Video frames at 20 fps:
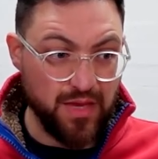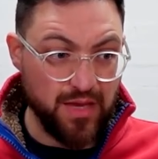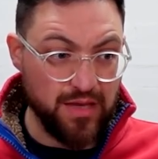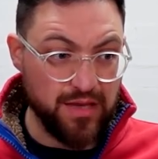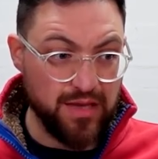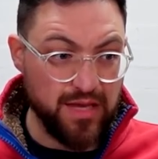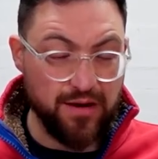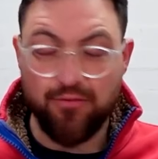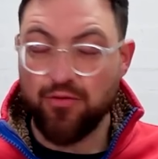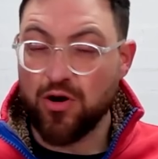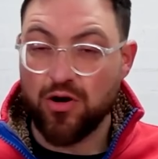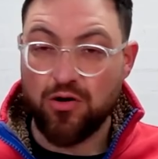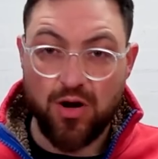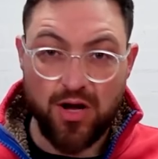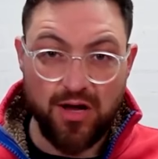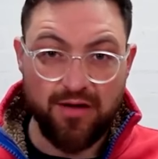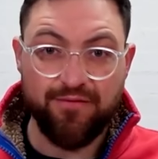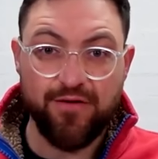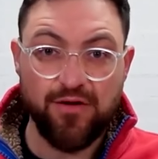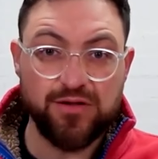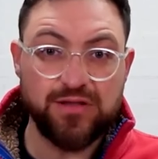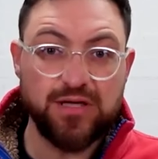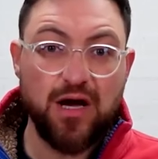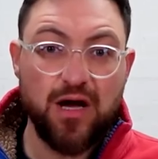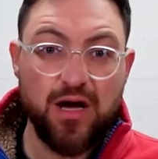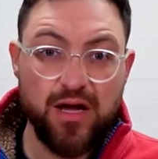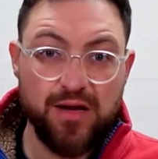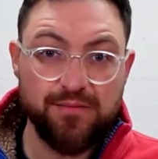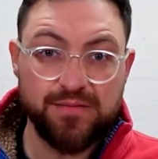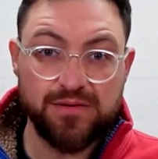There were quite a few
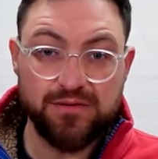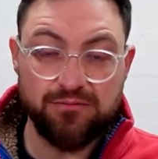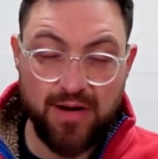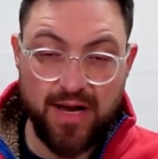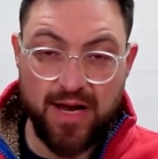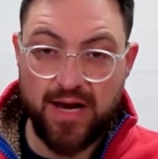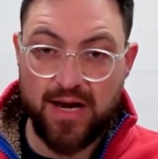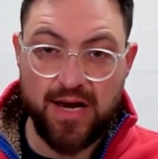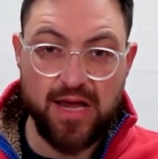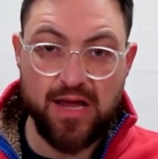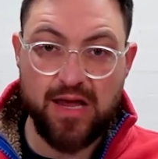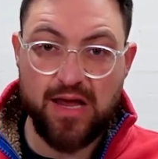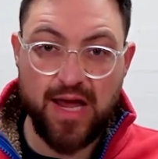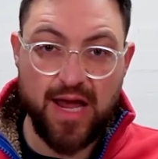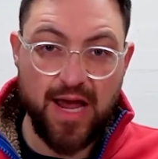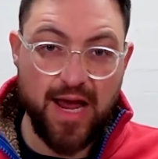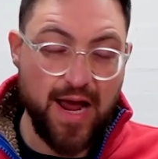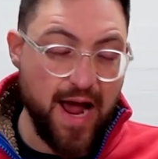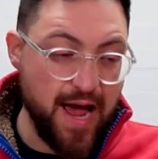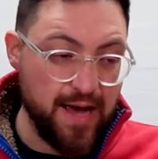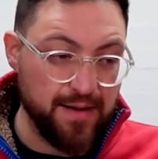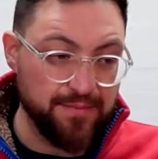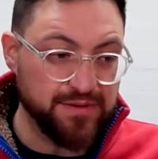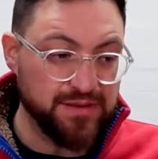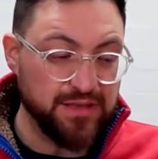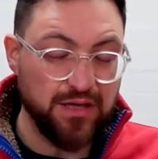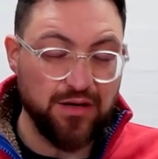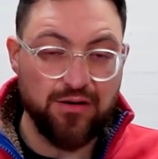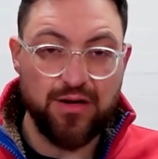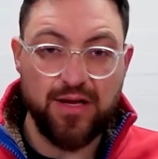times when he
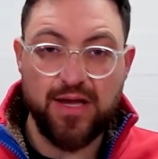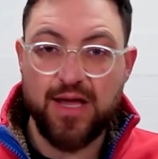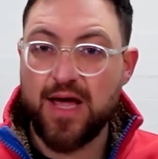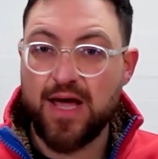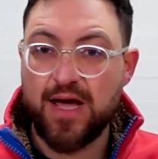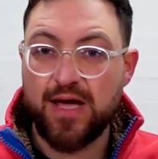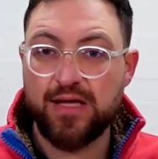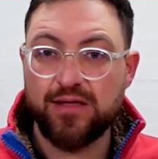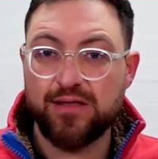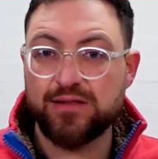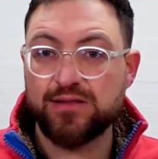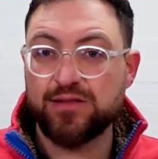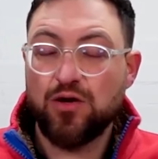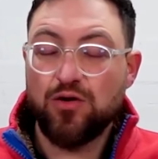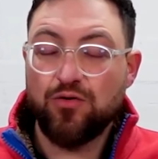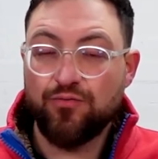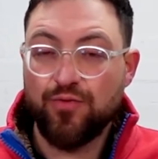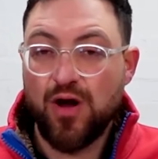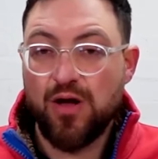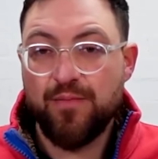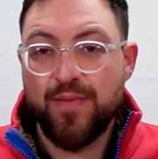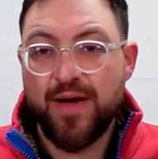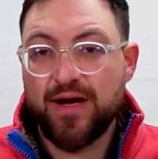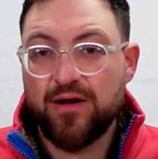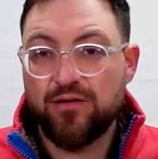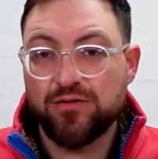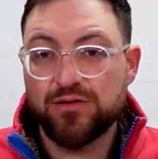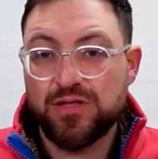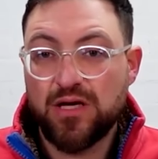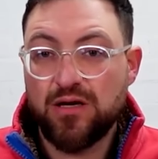absolutely had Stoke right
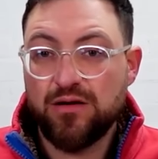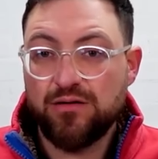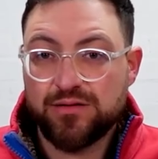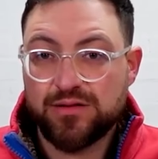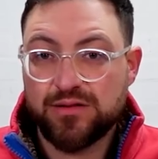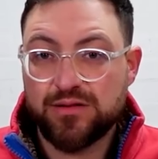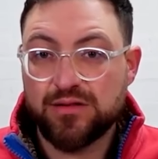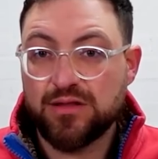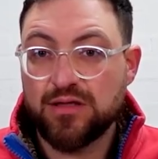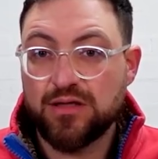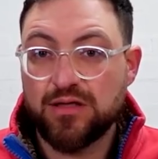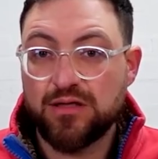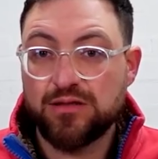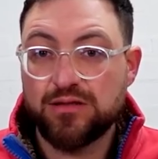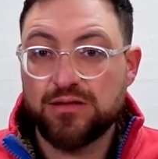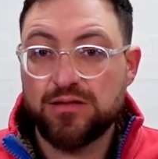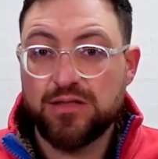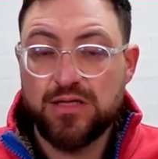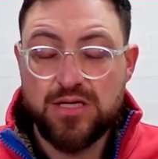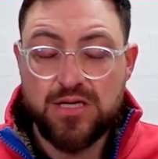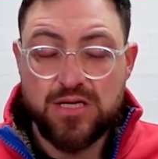back on toast, and